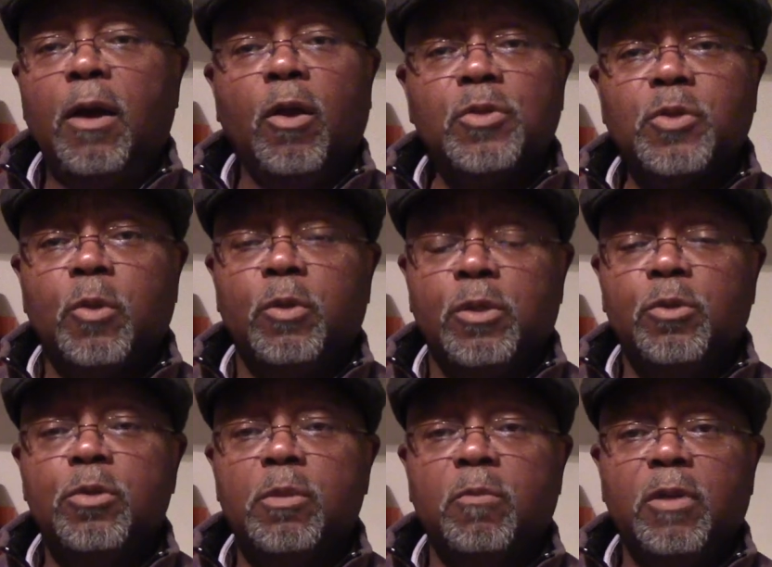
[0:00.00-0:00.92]
also will
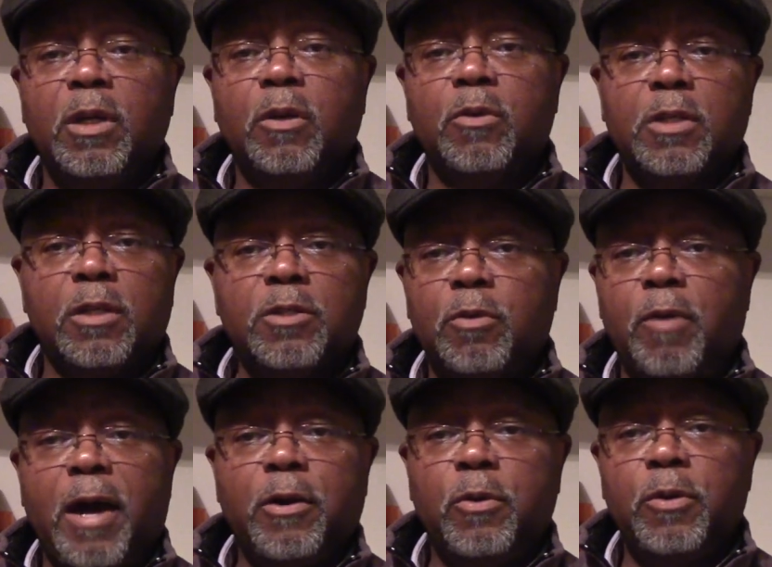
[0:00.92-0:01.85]
do some videos on
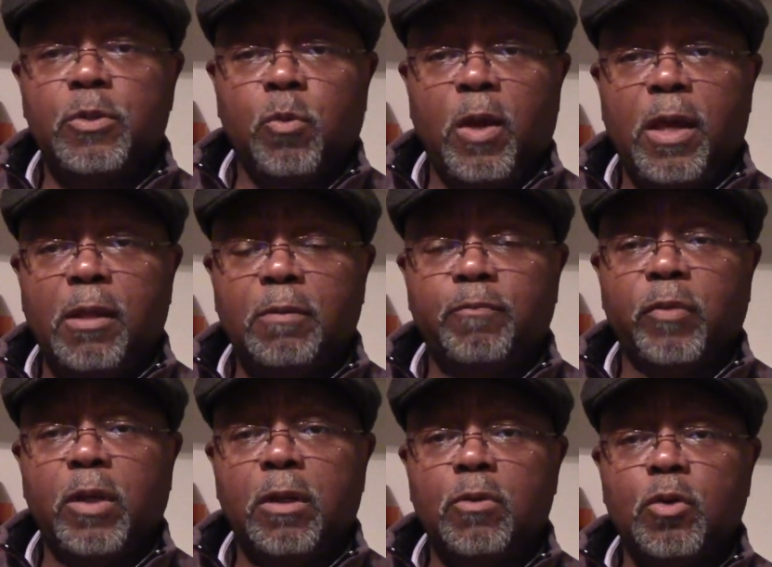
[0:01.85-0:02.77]
Serato as well,
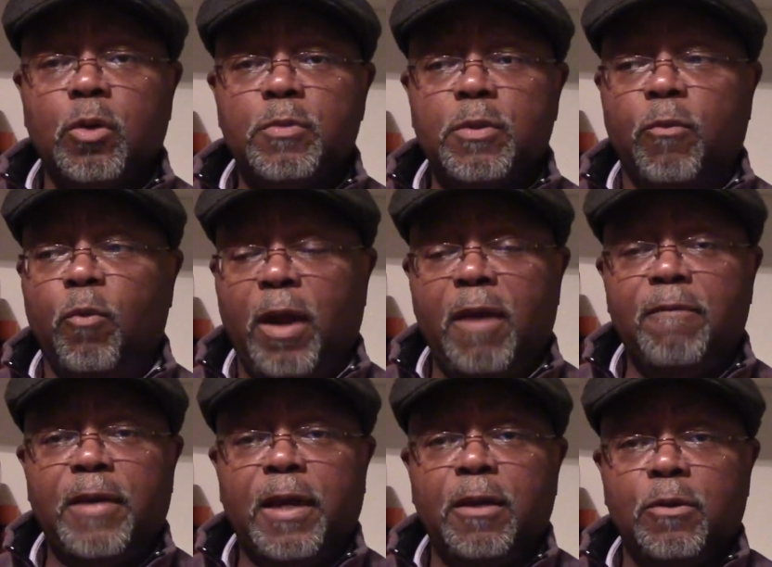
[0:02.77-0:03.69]
in terms of what I
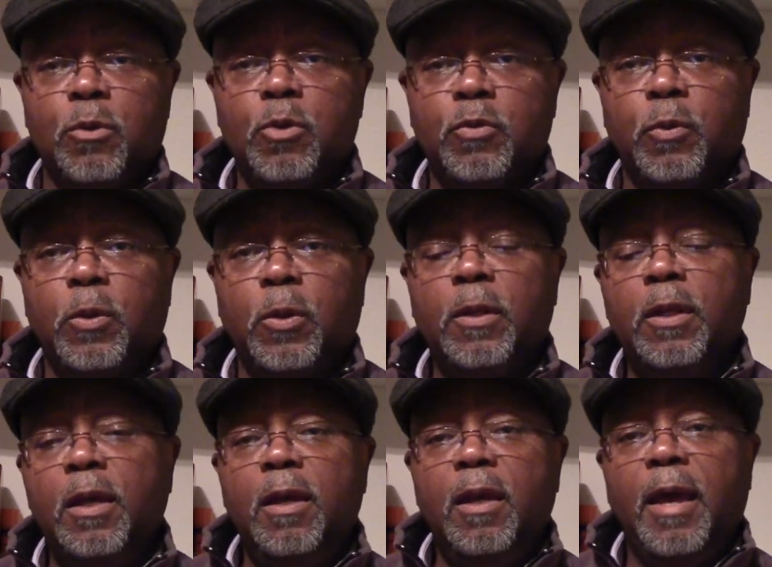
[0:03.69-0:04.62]
find useful
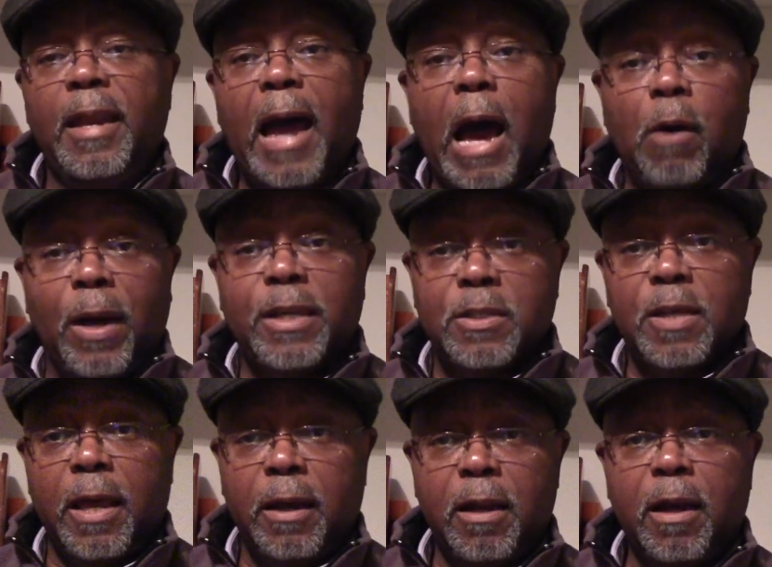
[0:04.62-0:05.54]
and how I
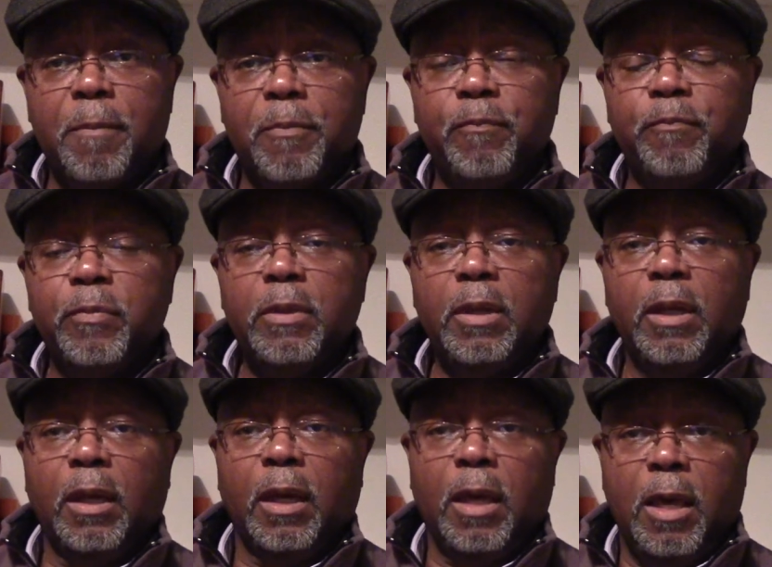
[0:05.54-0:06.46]
set it up.
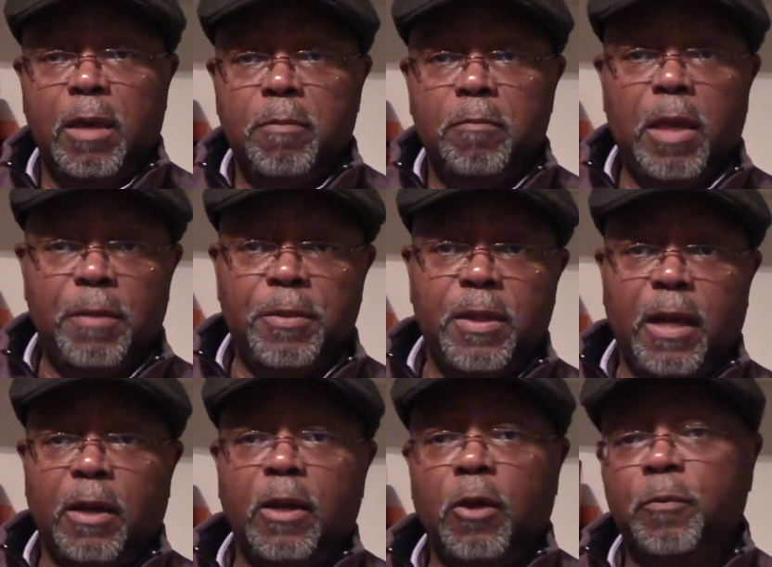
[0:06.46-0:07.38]
And maybe
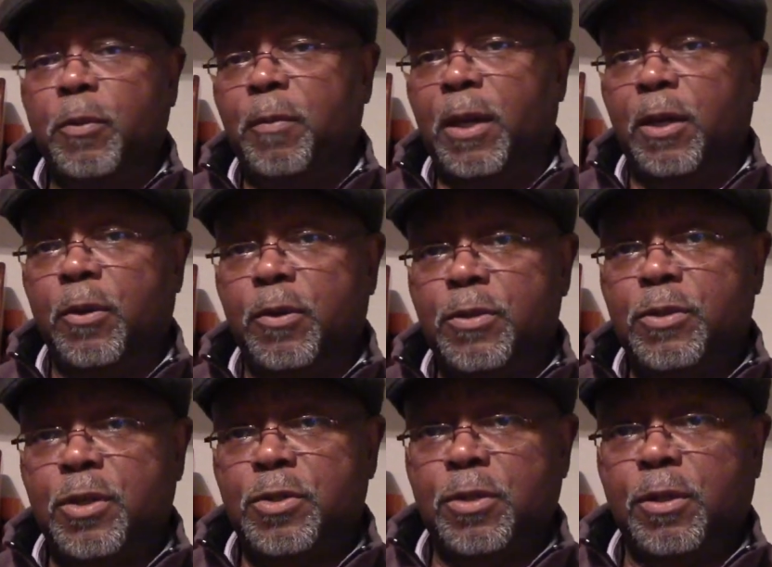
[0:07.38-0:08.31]
that'll help you make your
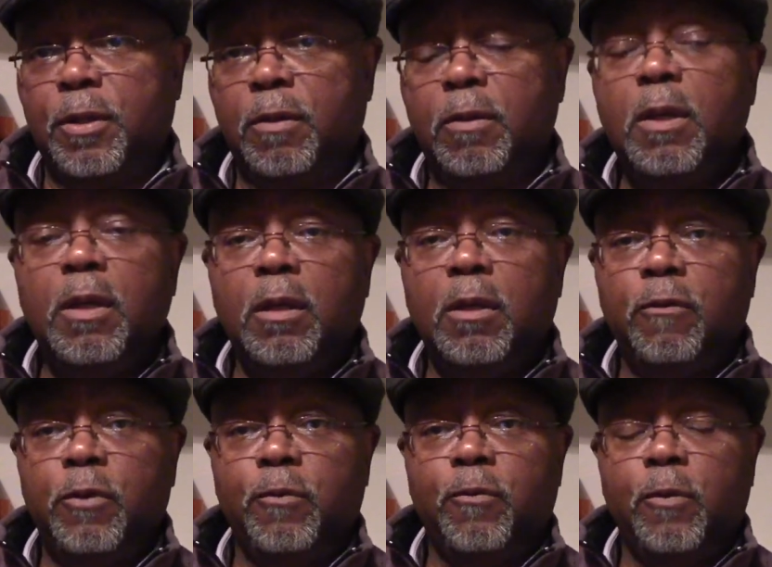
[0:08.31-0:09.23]
decision
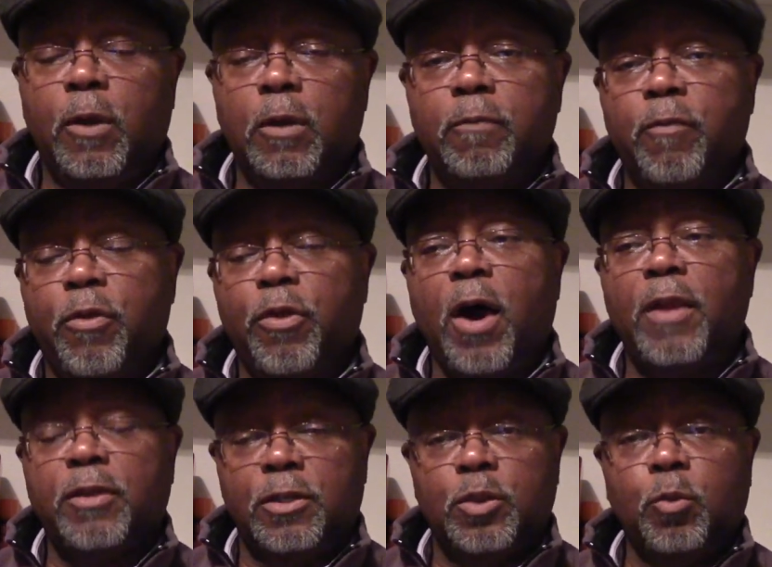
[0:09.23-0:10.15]
if you've
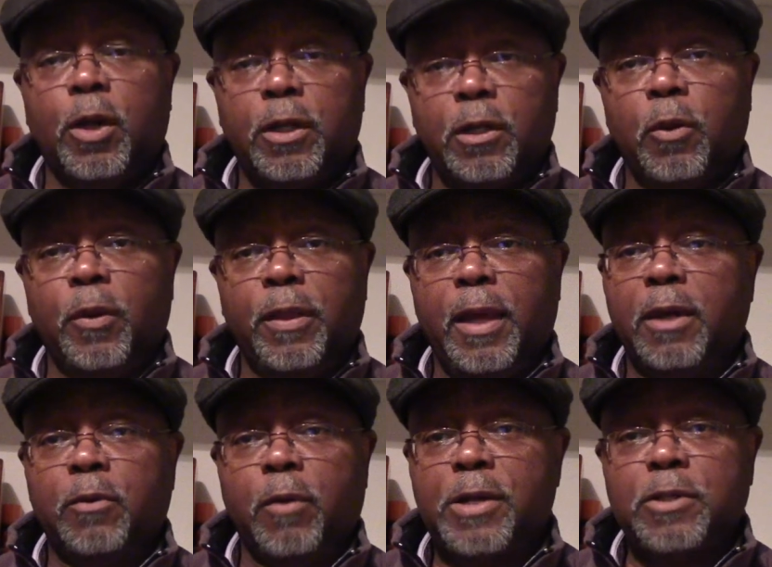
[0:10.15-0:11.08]
thought that you wanted to go in that
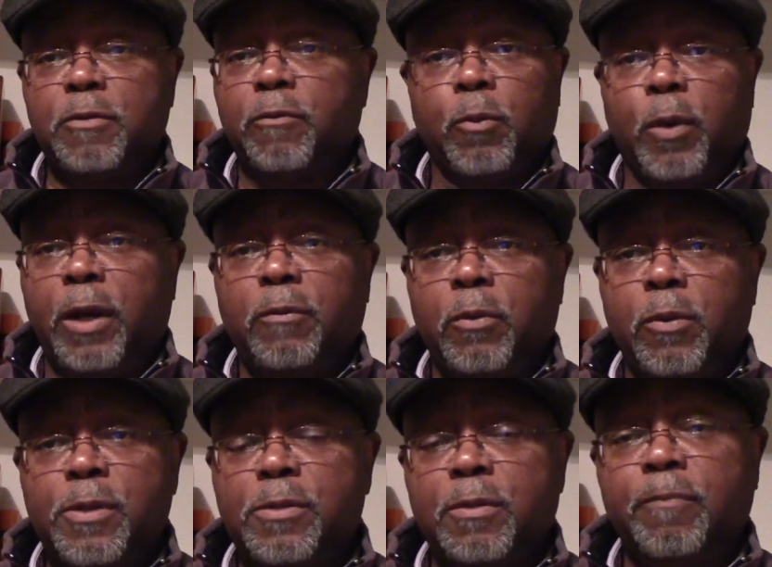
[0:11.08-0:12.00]
direction for whatever
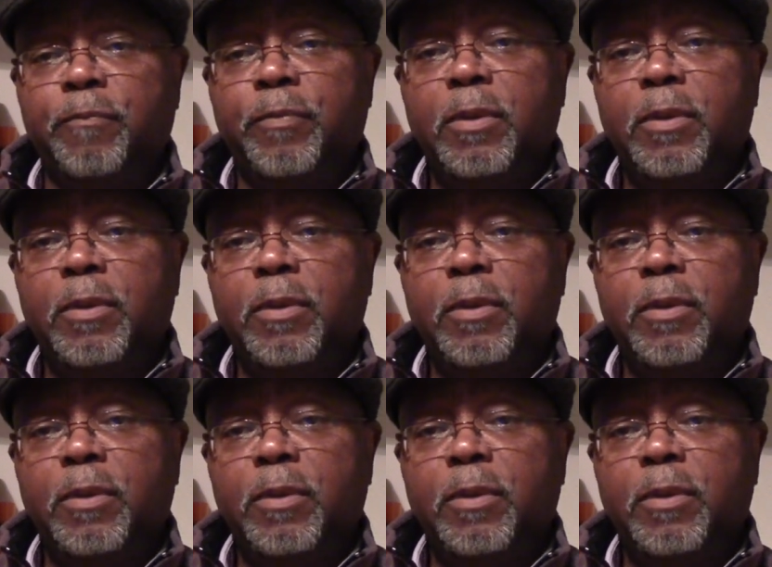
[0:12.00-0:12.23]
reason.